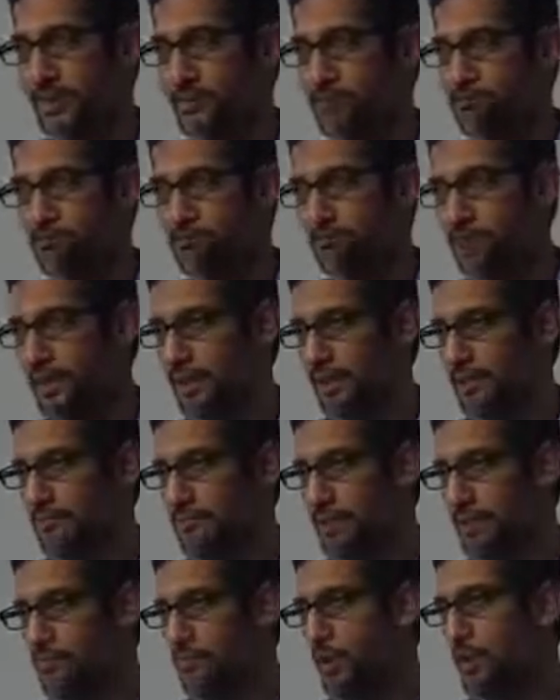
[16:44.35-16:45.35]

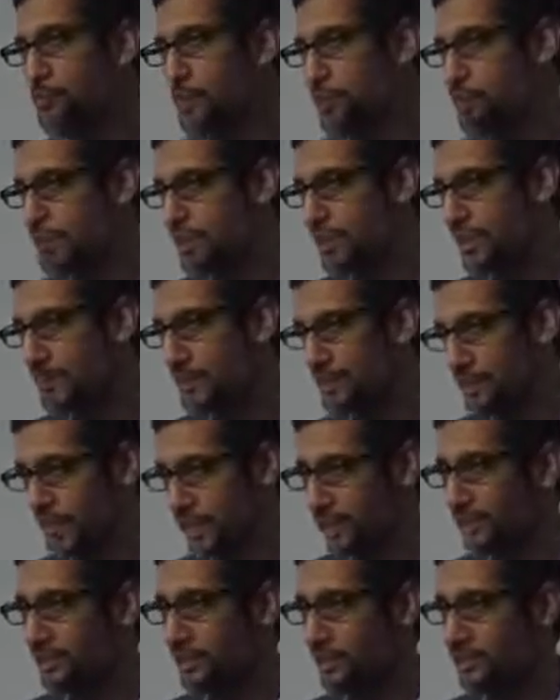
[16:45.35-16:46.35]
I'm optimistic about
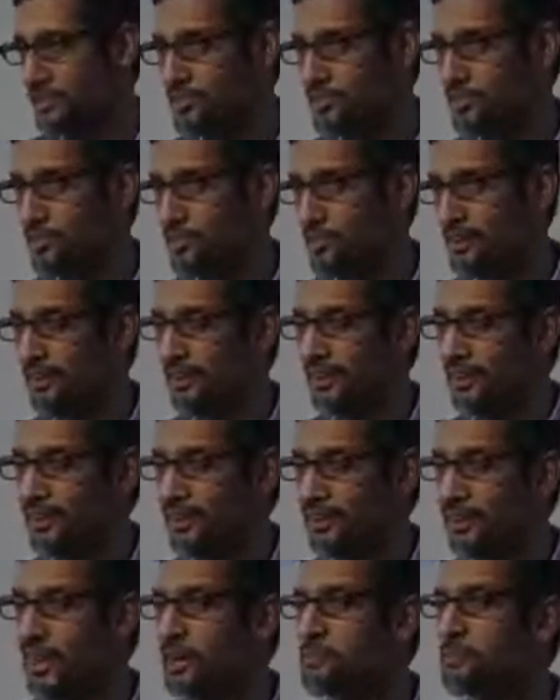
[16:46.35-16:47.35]
technology,
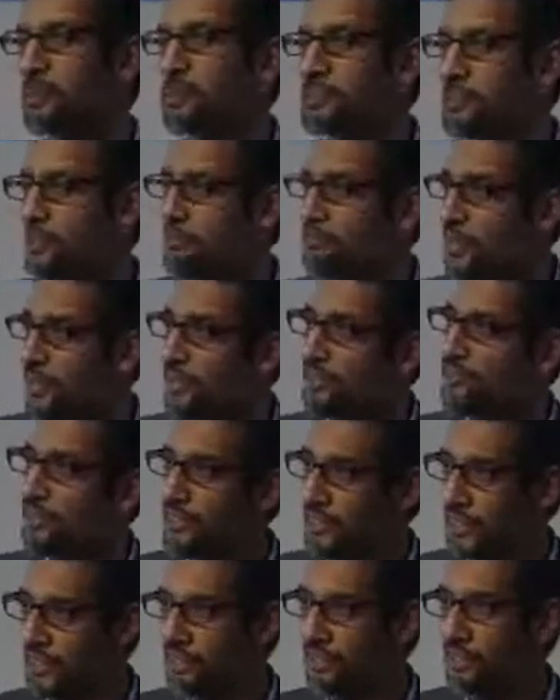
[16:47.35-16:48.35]
not because I believe in
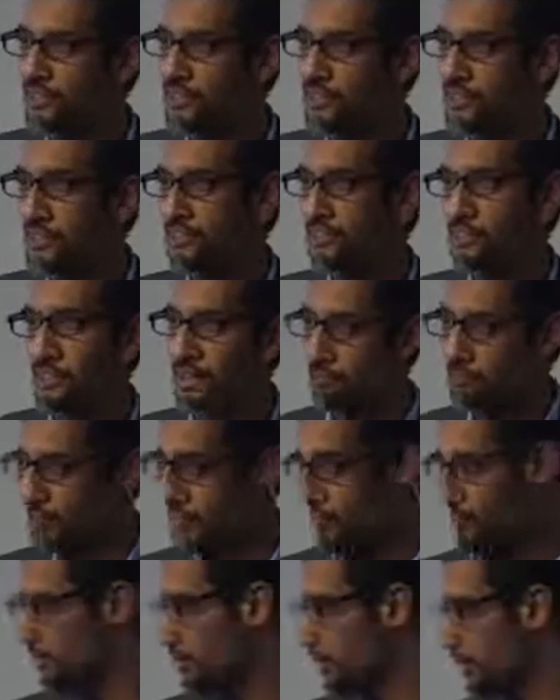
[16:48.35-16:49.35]
technology, but
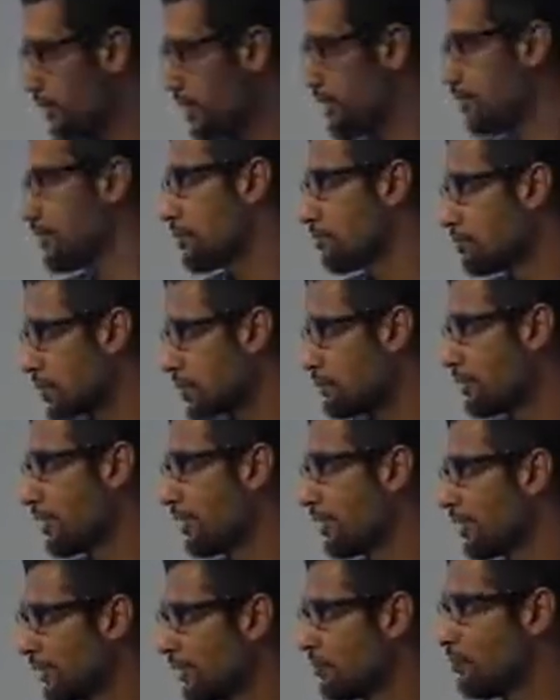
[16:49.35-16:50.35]
because I believe in people
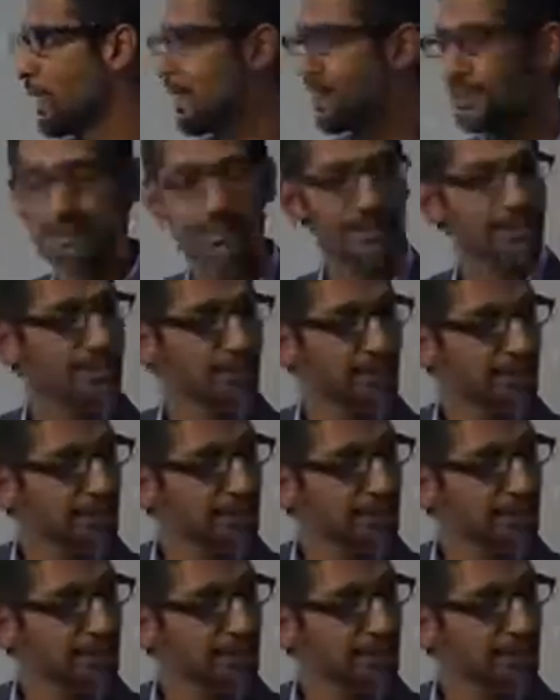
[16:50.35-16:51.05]
and humanity.